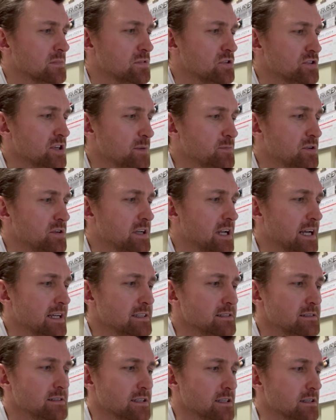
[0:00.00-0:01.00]
Chapter
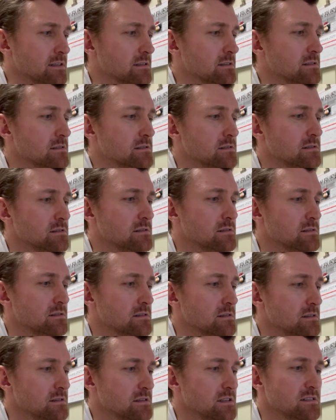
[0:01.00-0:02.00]
19.
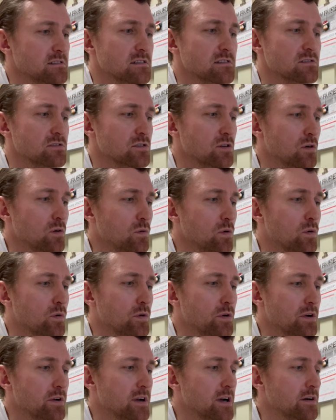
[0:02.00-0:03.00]
This is no
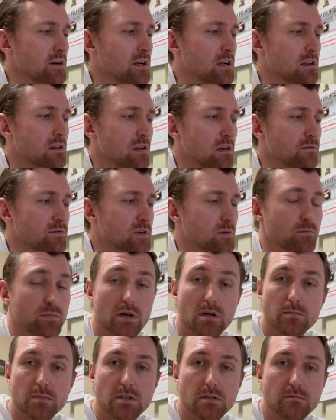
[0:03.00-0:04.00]
ordinary glove
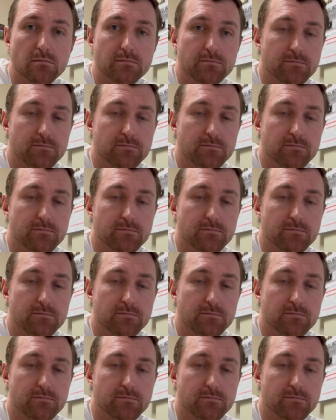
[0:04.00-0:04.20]
compartment.